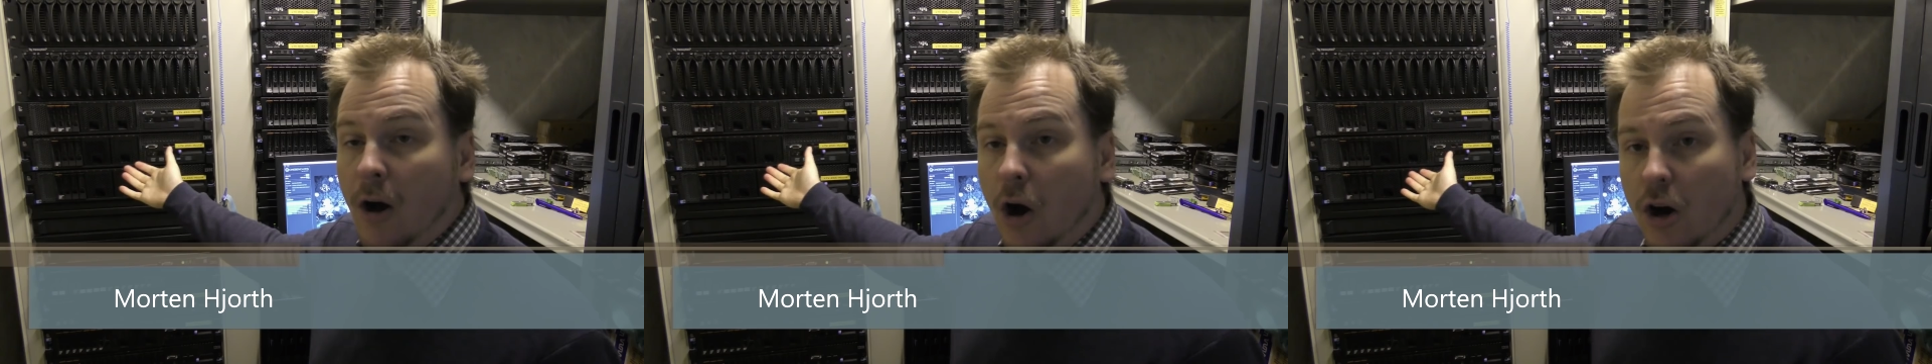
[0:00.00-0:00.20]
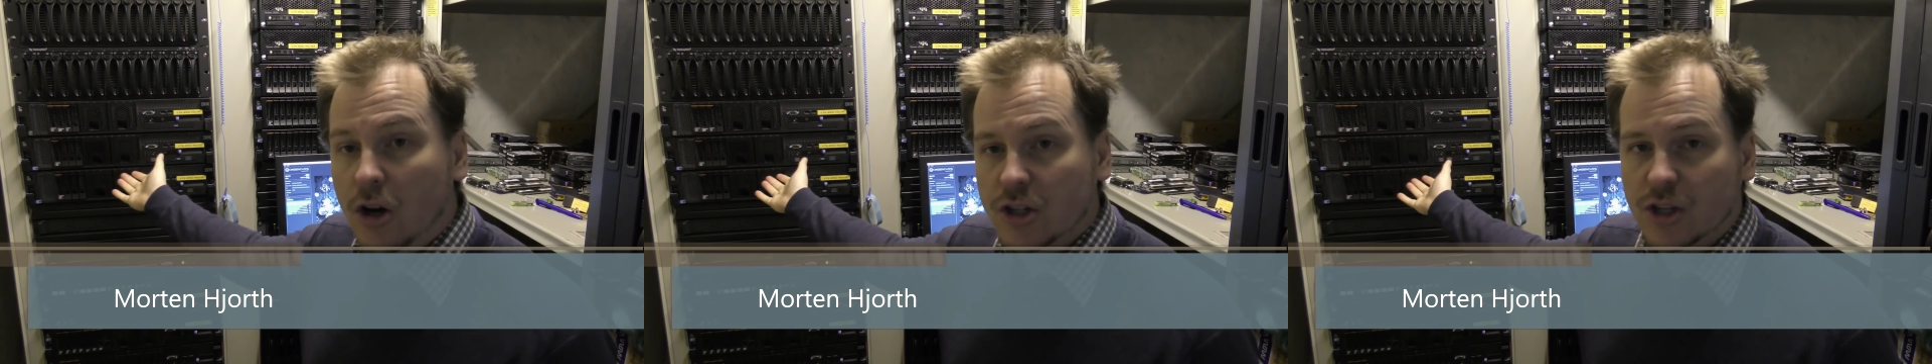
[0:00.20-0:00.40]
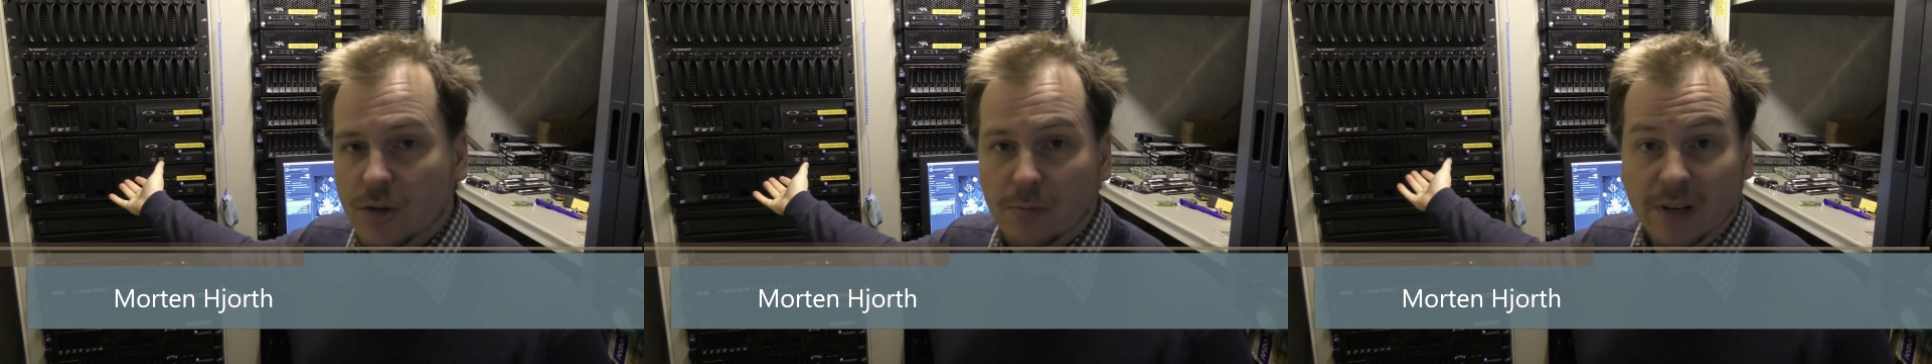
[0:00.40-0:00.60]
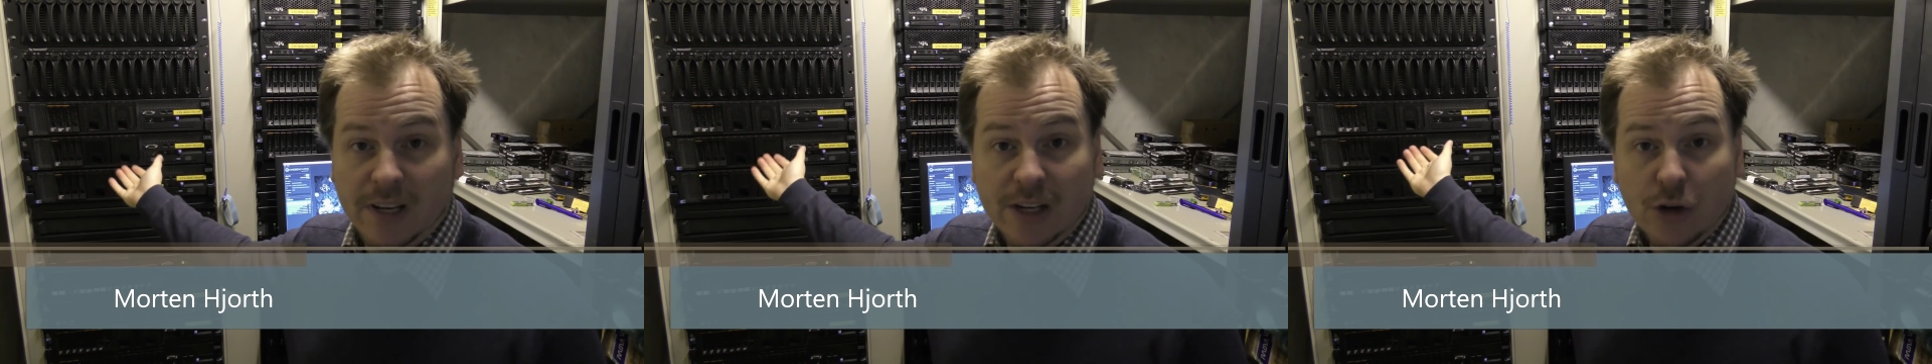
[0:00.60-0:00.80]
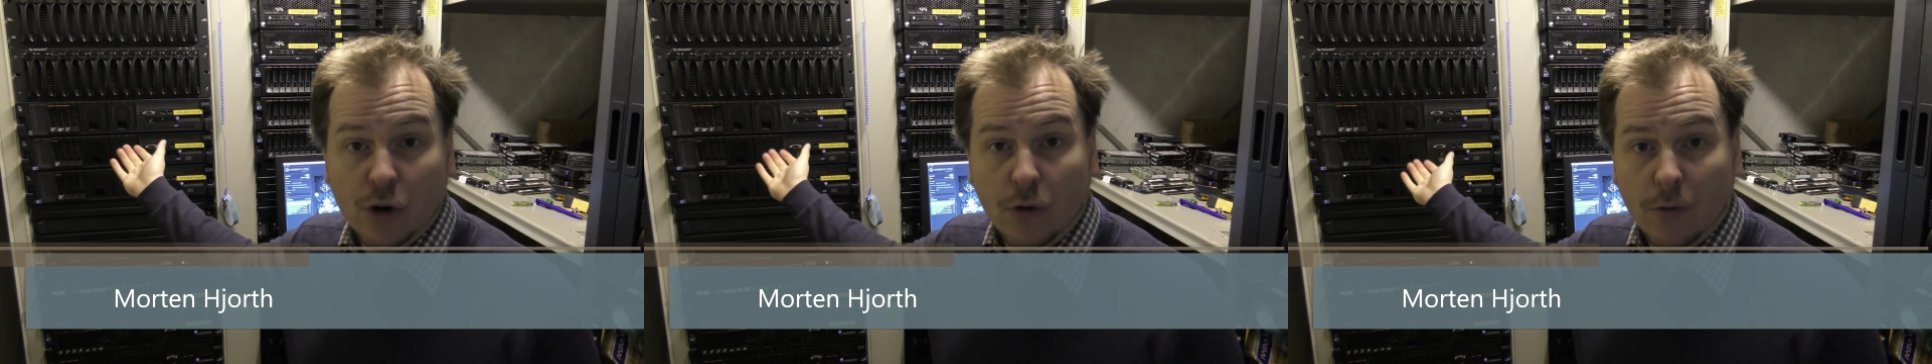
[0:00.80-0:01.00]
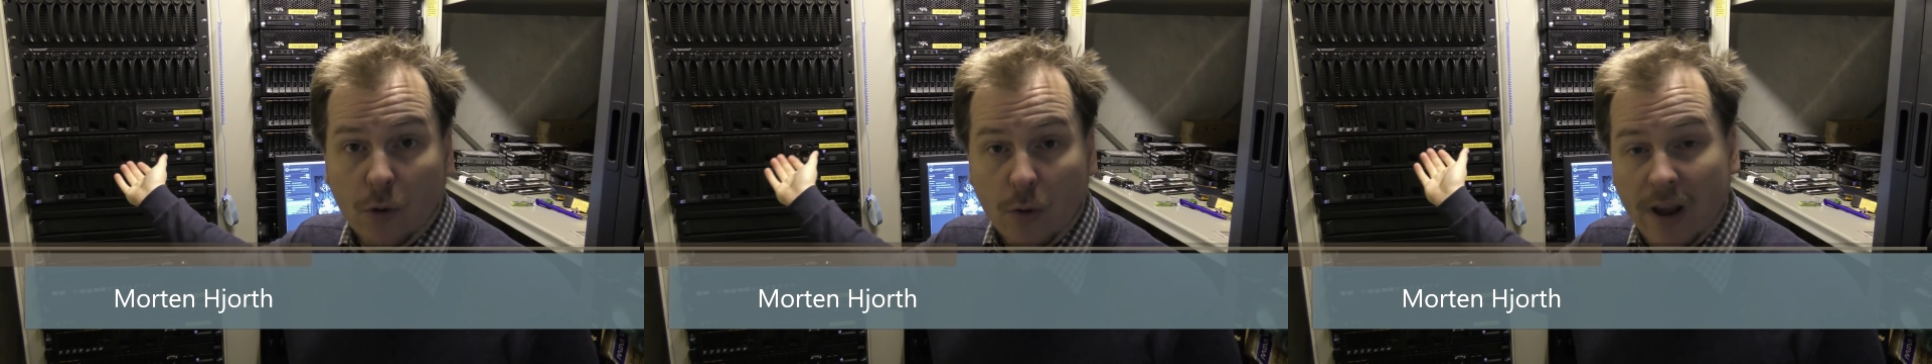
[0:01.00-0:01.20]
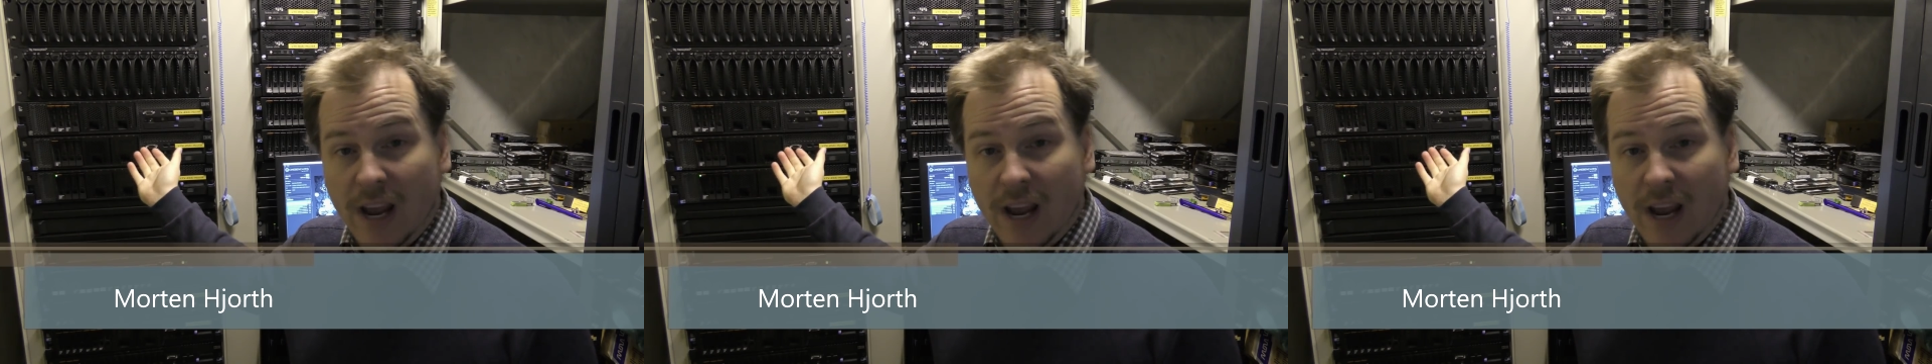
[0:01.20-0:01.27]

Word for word: awesome Lenovo